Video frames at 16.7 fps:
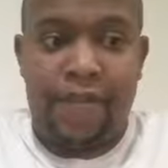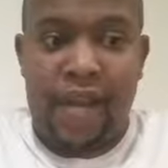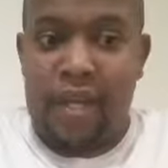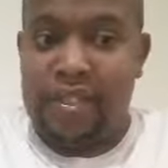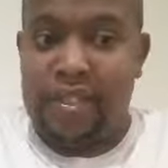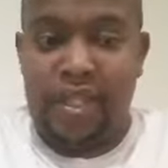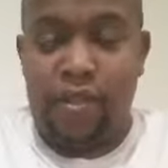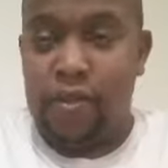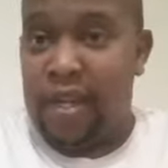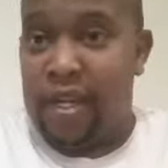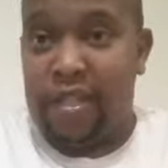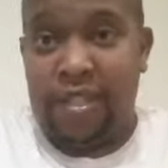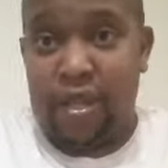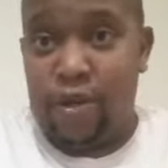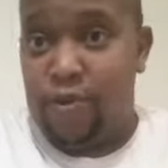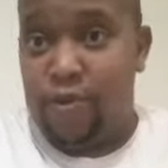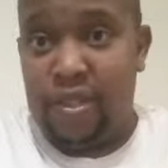I tell you, like
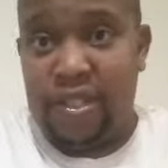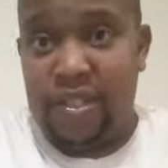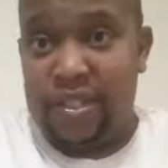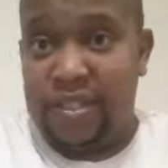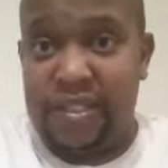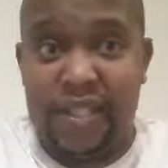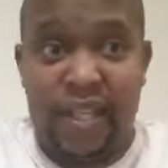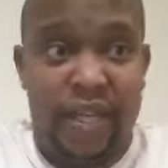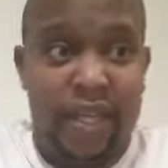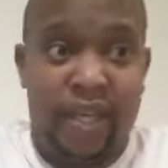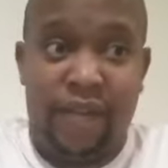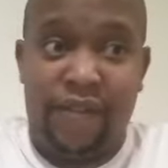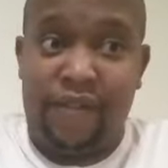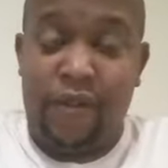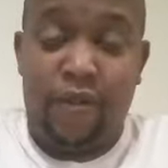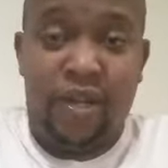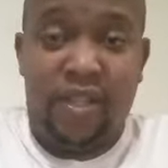Tekomodi said,
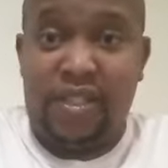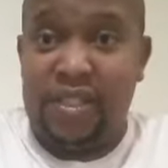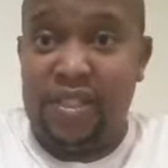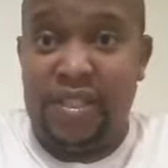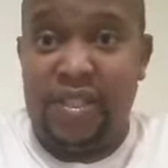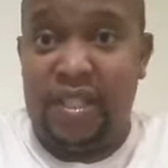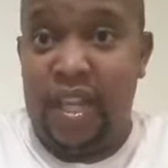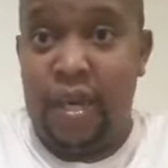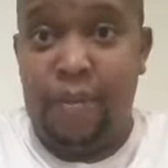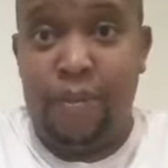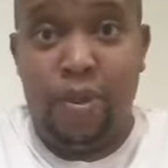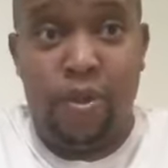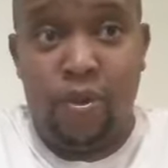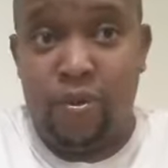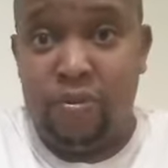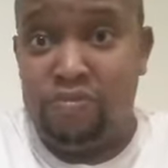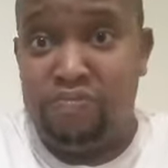after watching this game, you
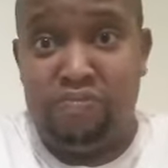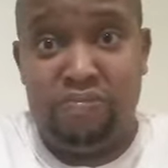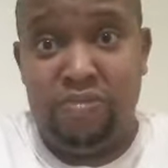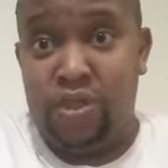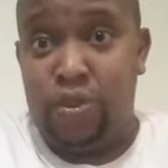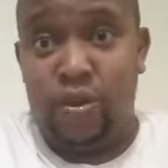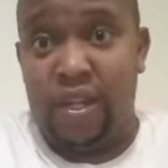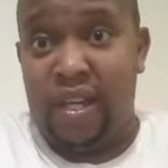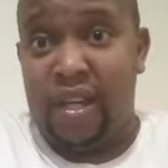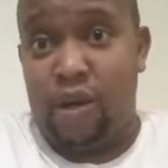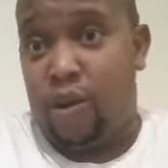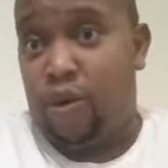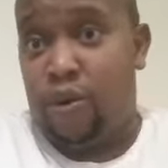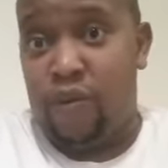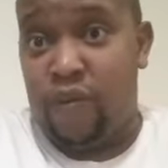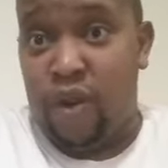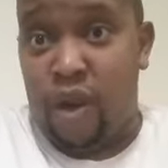don't get a
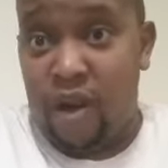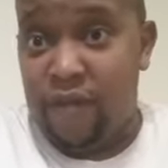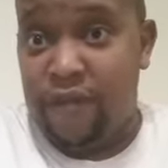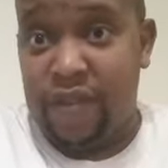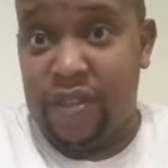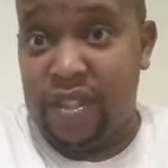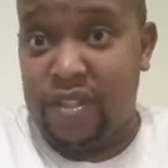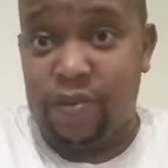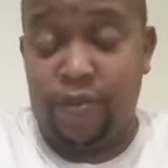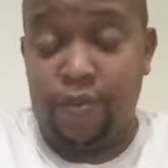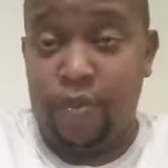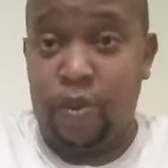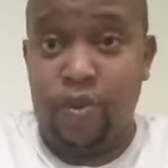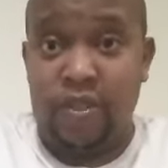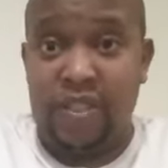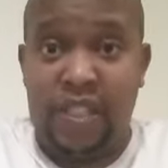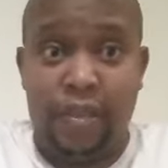lot of confidence from
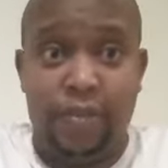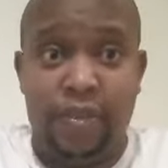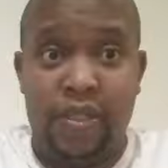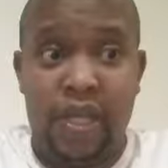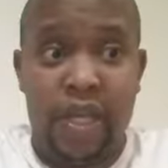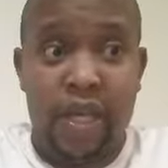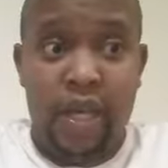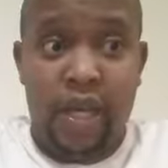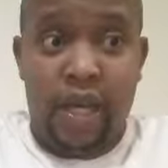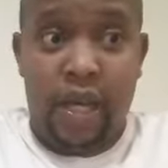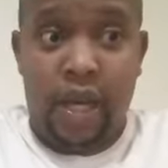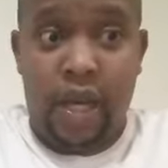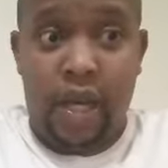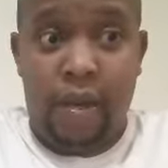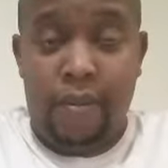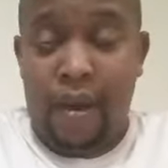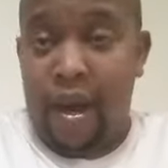both teams.
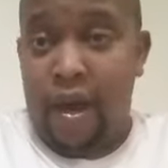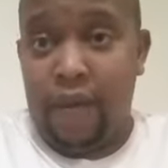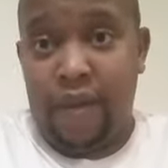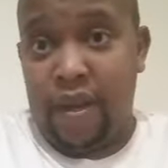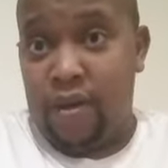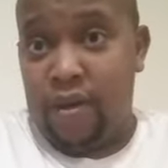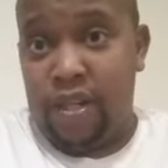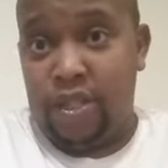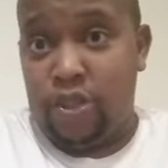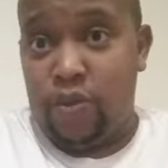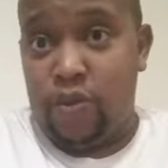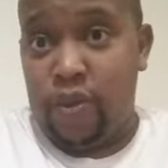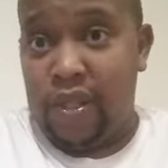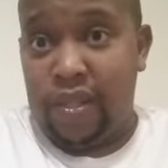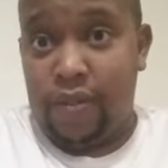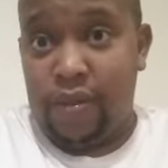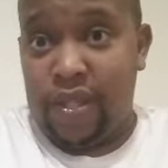How they're going to do
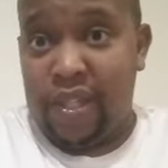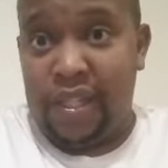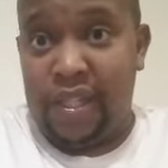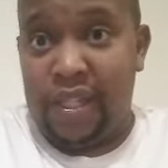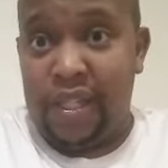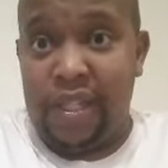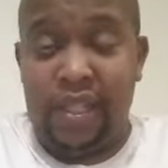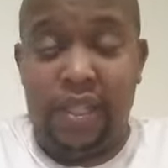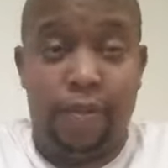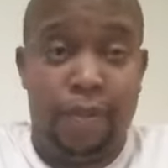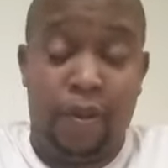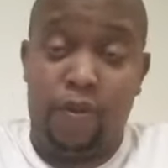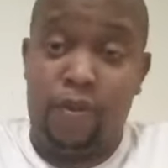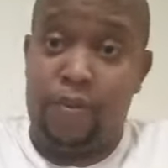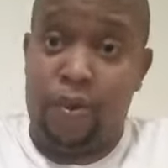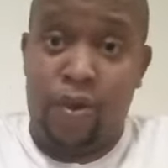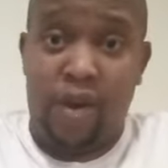it within the league. But
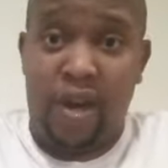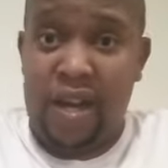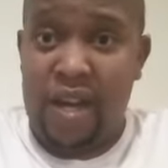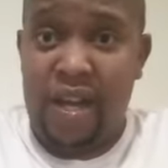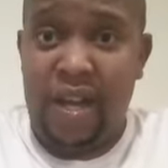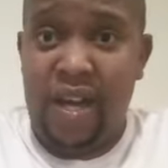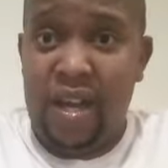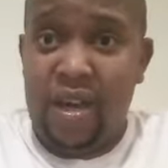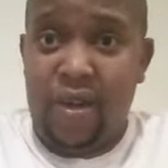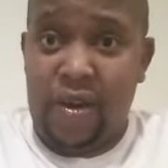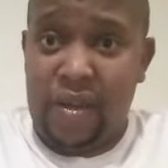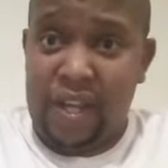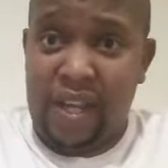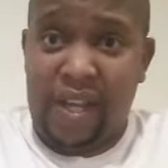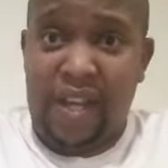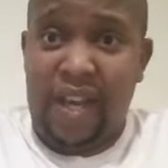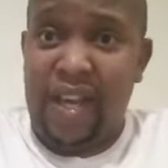with Baroka, on
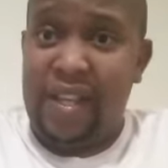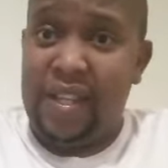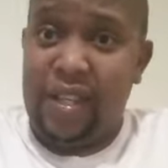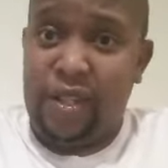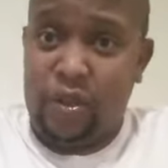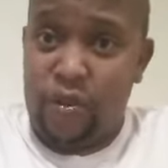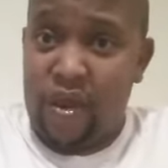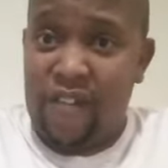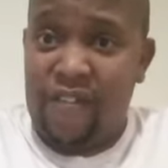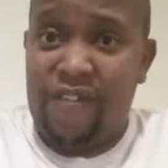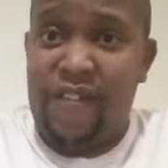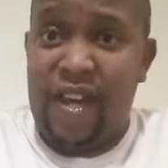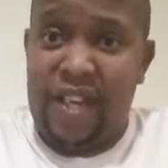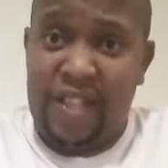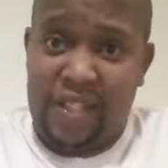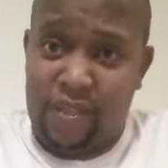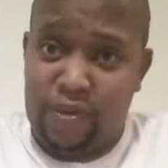the other hand, they do have
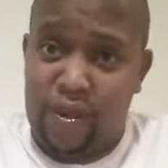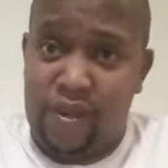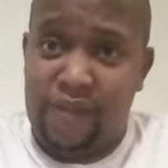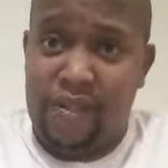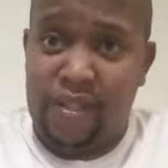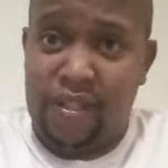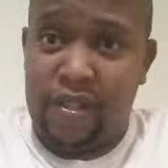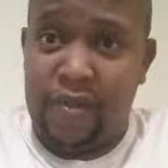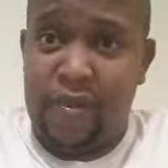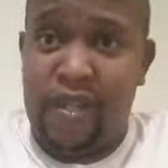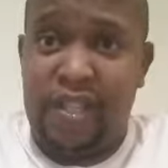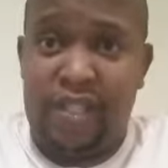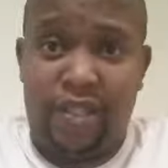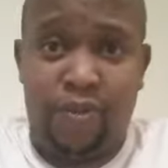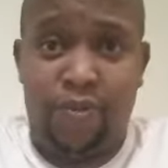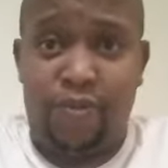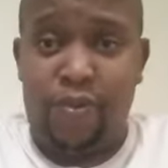fight. They do have determination.